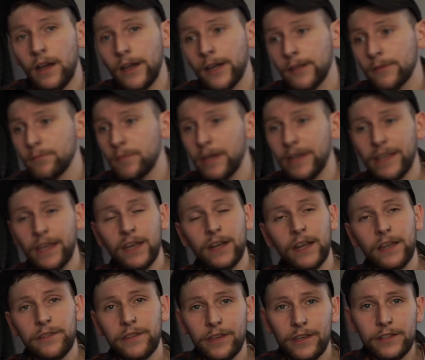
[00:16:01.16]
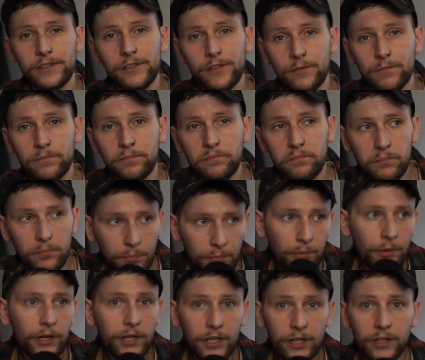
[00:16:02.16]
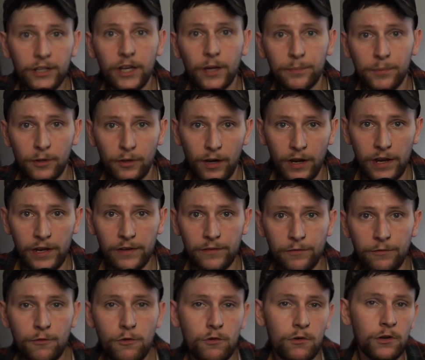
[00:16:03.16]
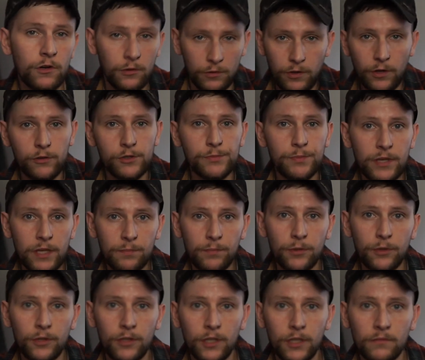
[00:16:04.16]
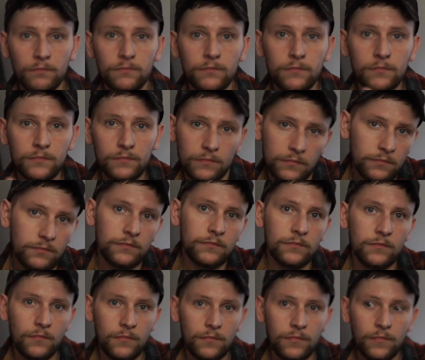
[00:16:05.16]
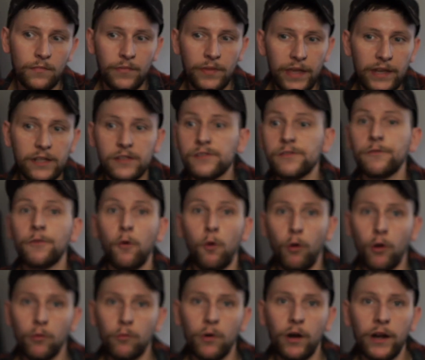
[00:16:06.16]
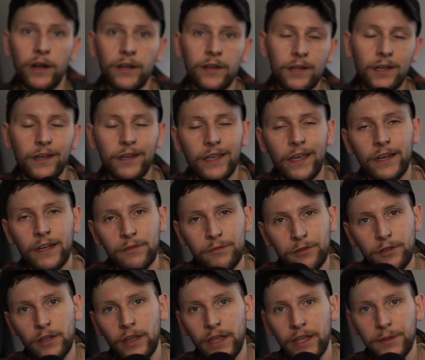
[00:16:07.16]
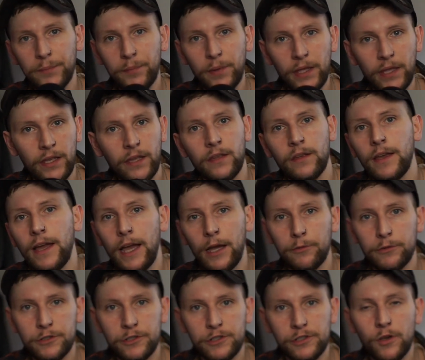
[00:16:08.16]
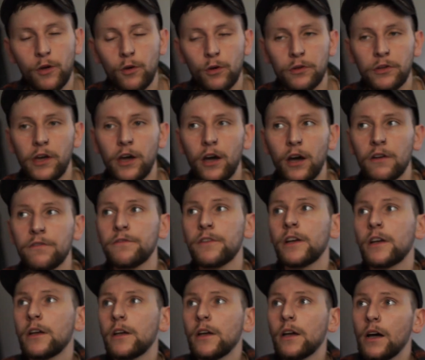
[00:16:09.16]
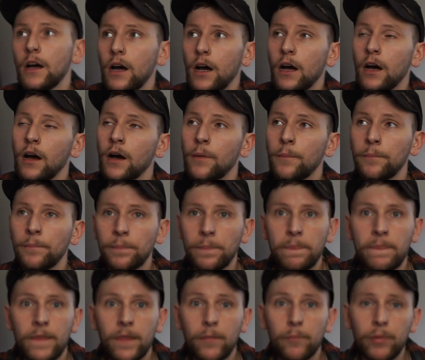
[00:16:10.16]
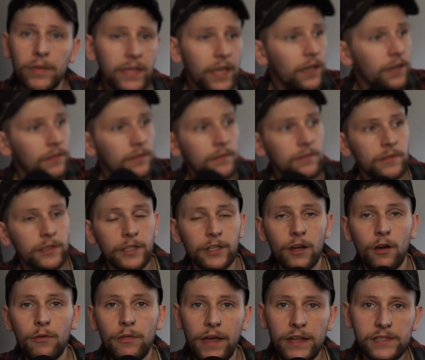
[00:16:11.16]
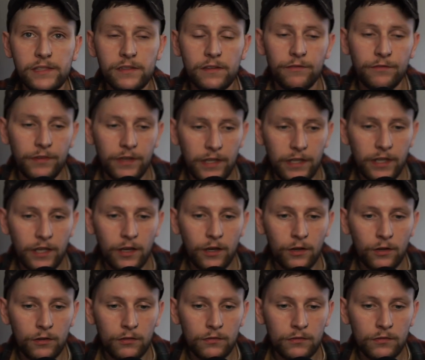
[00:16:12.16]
Again, I think it's a pretty good upgrade for those people that it's for, right? Again, if you're like me, I would just hold off. But yeah, you know, that's the video.